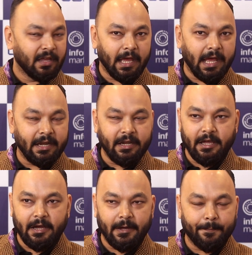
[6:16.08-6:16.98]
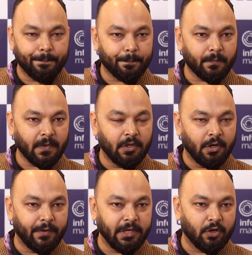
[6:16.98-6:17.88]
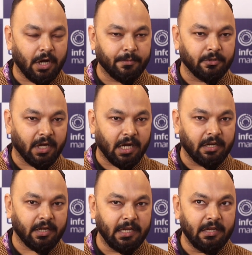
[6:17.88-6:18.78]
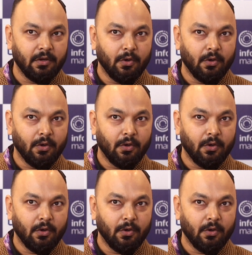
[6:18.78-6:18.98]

And, uh, you know, when you come to the country,